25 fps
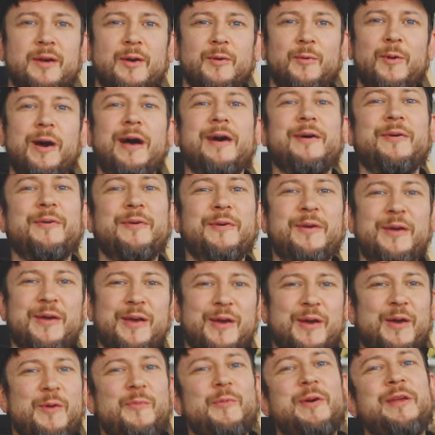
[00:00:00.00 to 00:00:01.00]
Well,
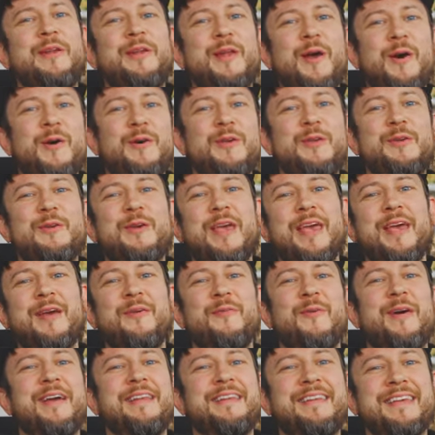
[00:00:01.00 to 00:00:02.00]
we know you can't
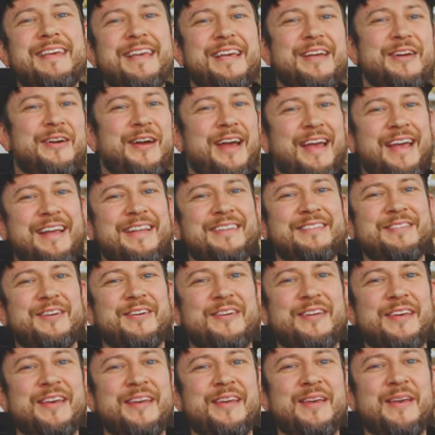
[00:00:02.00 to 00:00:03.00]
wait to get your hands
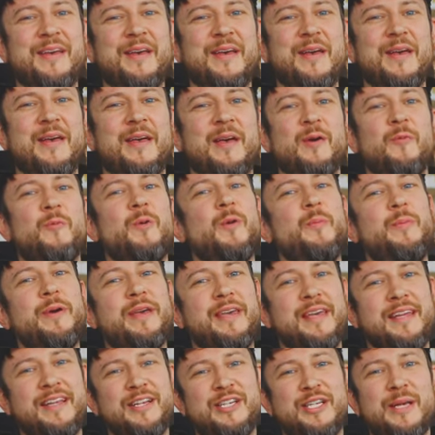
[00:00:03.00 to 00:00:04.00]
on it. We'll
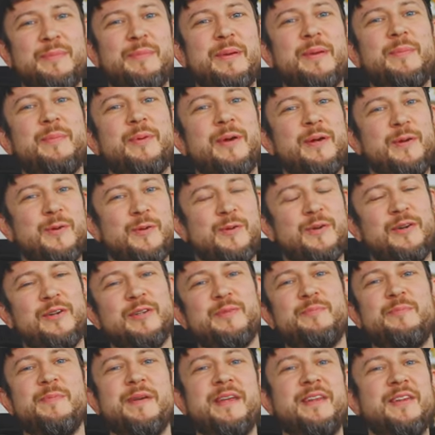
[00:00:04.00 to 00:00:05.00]
begin shipping pre-orders
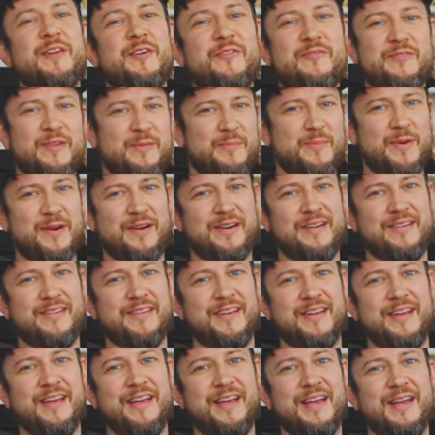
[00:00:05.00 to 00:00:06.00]
mid-November.
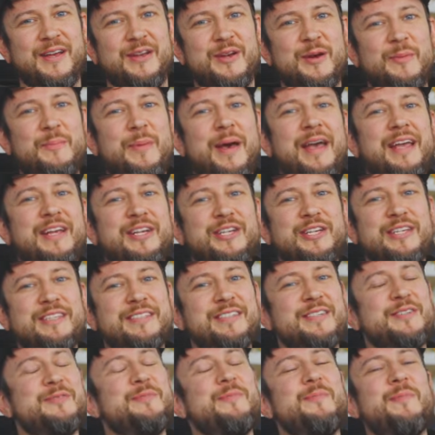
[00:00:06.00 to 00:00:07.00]
Your patience
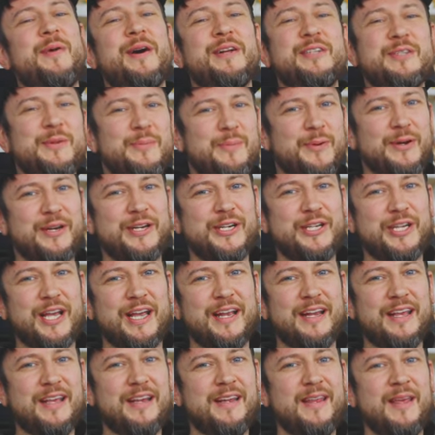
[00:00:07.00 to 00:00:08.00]
is much
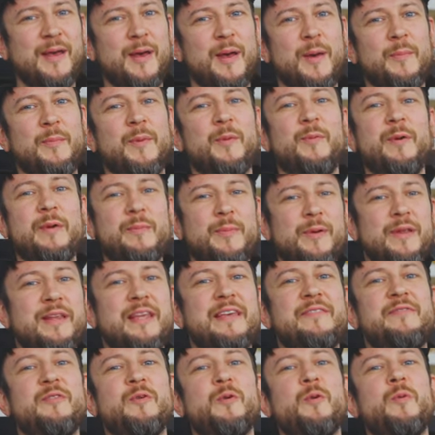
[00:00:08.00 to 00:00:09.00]
appreciated, but we
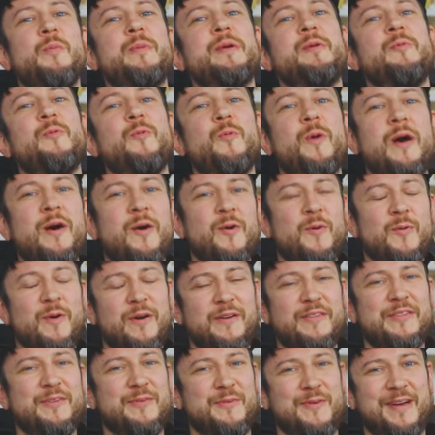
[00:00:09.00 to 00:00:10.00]
believe it will be well
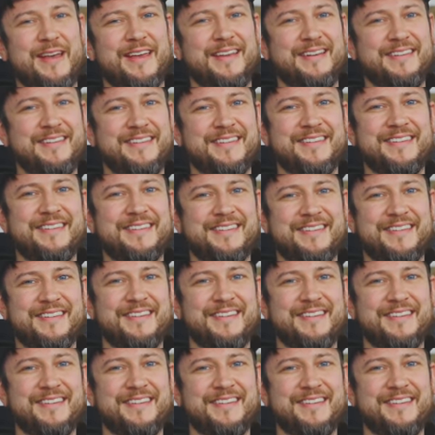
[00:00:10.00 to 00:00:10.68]
worth the wait.